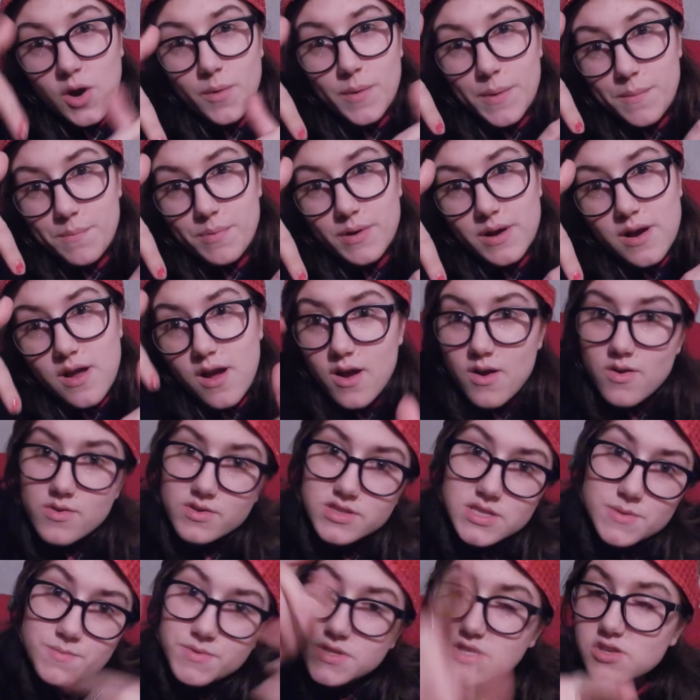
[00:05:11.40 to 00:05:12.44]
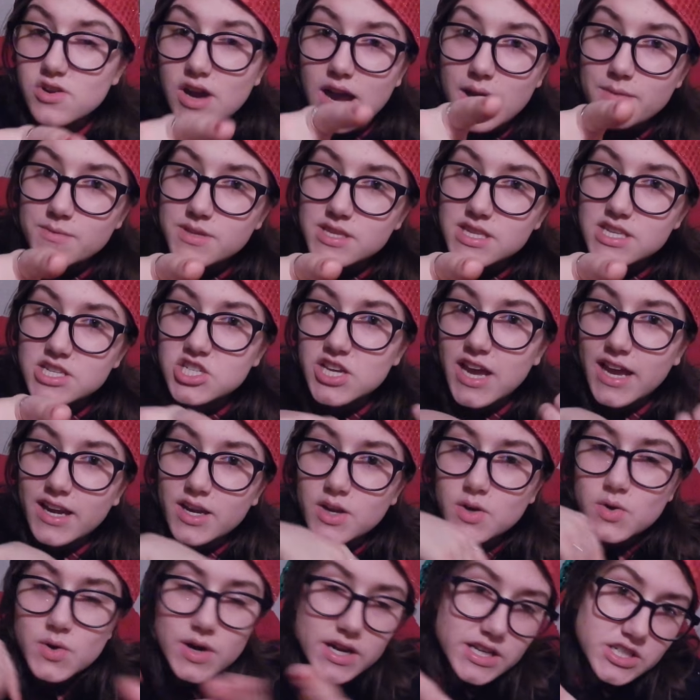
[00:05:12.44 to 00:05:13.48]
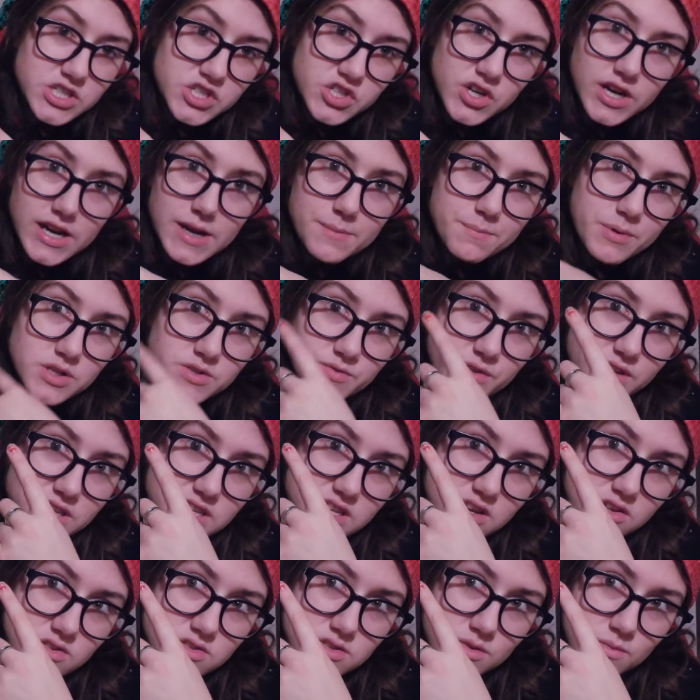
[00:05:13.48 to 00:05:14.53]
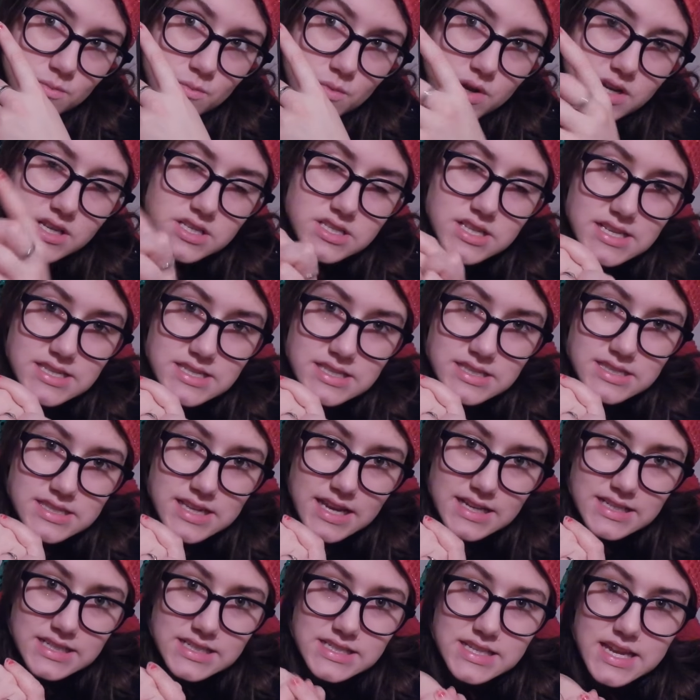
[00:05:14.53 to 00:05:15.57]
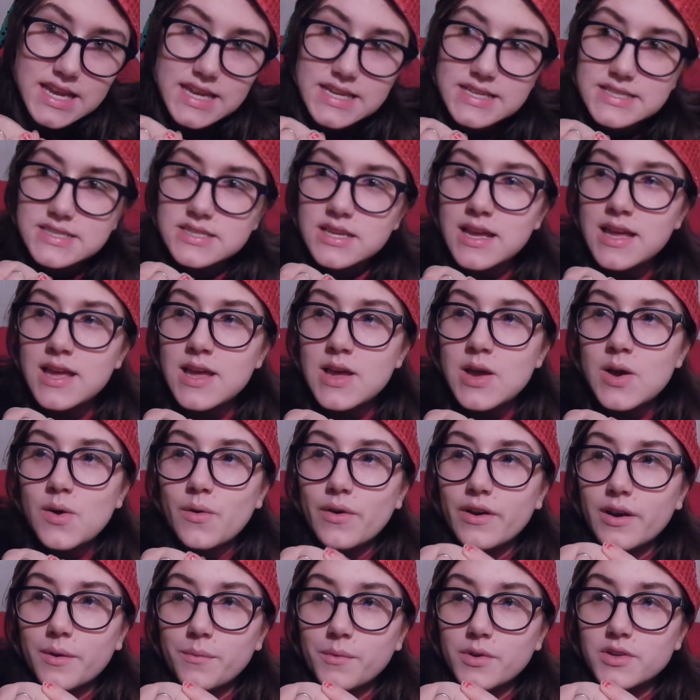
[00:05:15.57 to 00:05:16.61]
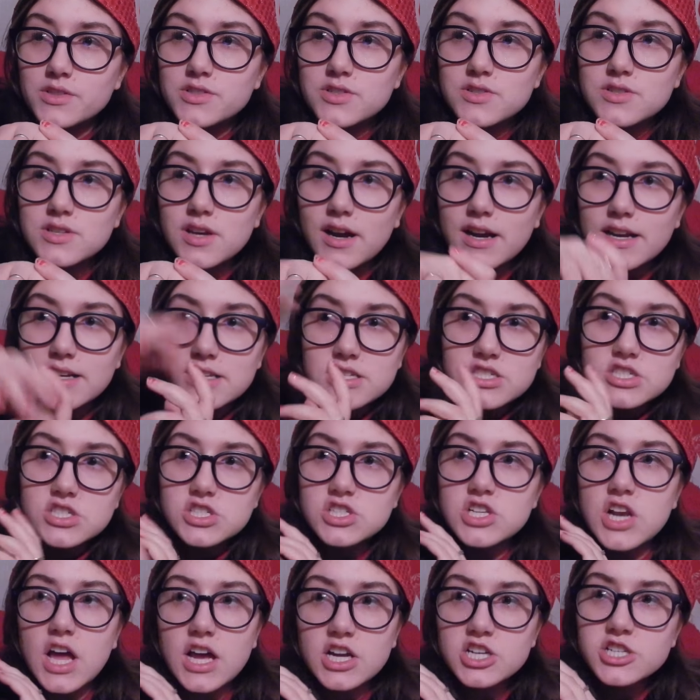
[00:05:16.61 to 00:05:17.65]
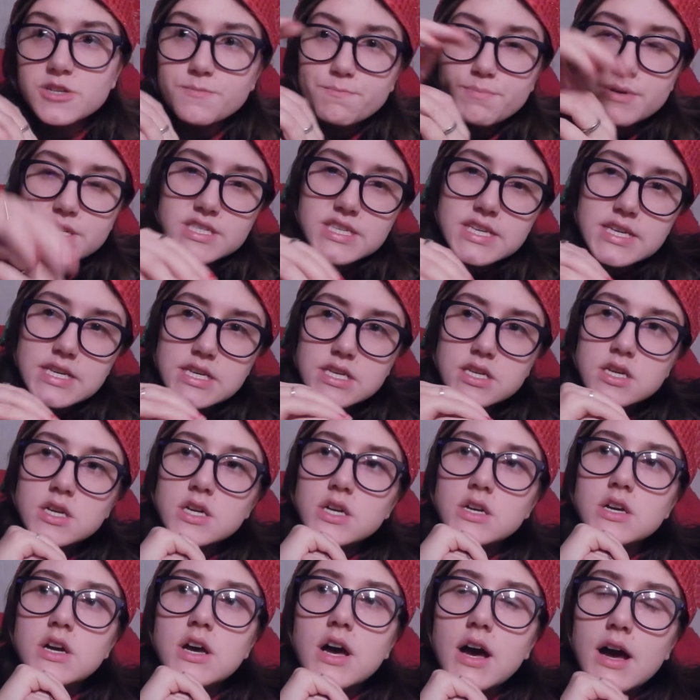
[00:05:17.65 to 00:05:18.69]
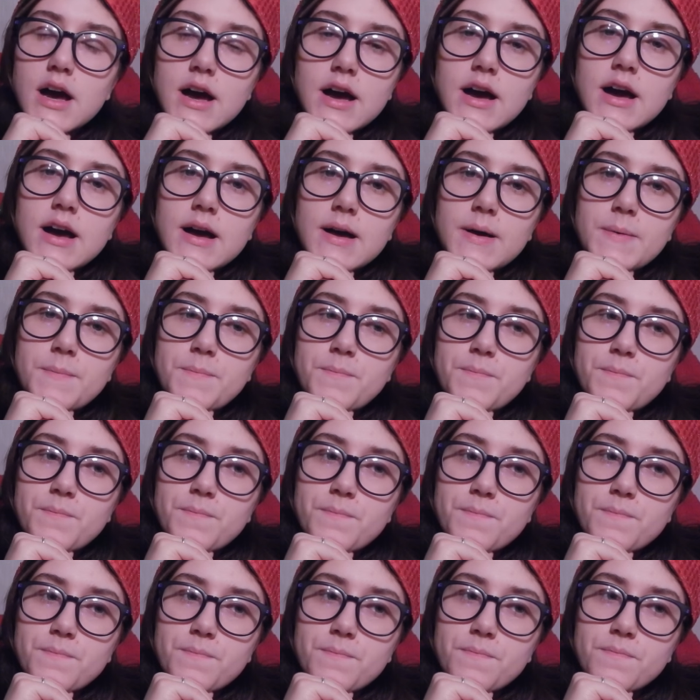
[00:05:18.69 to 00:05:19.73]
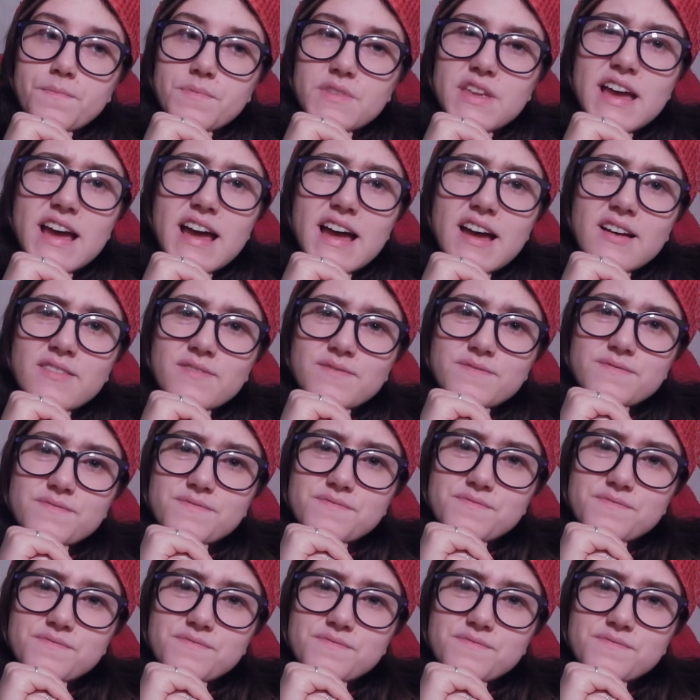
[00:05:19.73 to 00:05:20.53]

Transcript: comment below, subscribe to the channel. I try and post videos on Wednesdays and Saturdays when I'm not too tired / busy. Yeah,